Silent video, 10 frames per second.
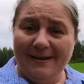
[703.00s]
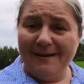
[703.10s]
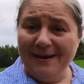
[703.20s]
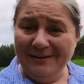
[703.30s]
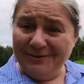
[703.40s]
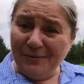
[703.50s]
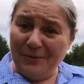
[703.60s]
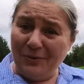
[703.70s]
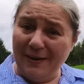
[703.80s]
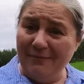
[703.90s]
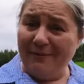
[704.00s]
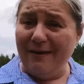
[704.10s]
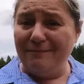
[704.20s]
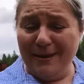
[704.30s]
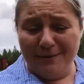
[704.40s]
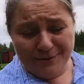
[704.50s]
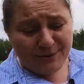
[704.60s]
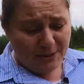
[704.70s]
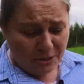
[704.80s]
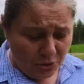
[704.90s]
All right, so with 25
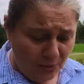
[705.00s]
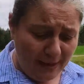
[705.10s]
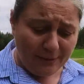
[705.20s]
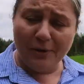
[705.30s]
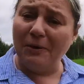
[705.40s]
meters, you can